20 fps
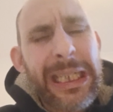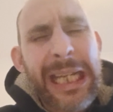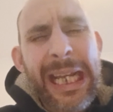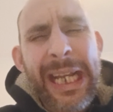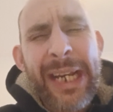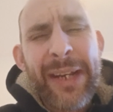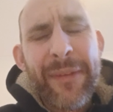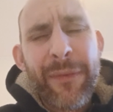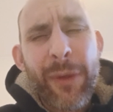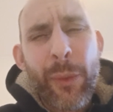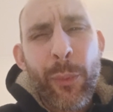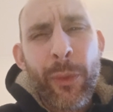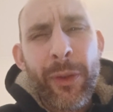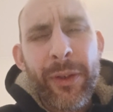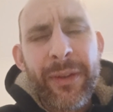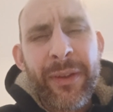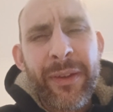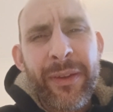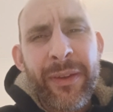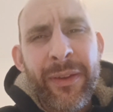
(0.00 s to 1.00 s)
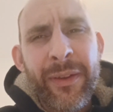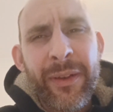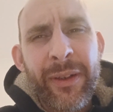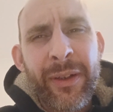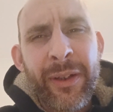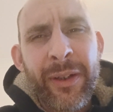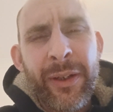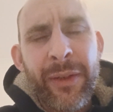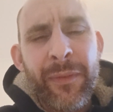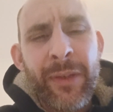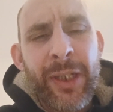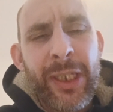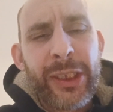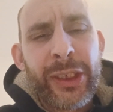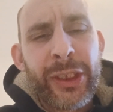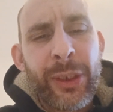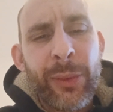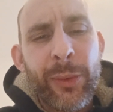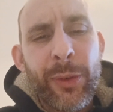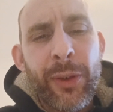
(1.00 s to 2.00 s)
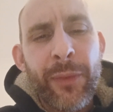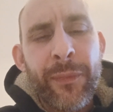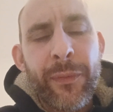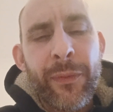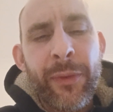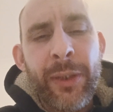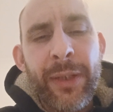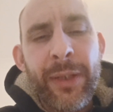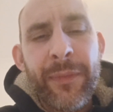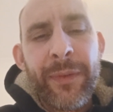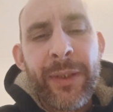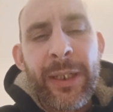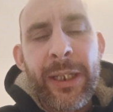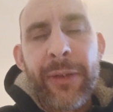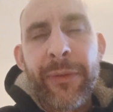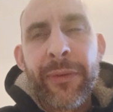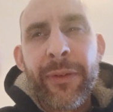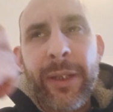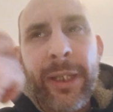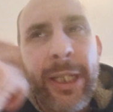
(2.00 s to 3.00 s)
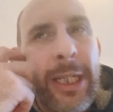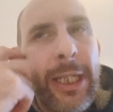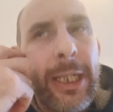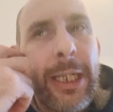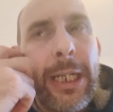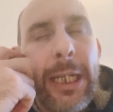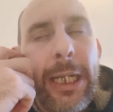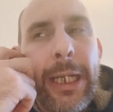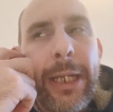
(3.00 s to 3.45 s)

And if I wanted to kind of like show it off or anything else like that,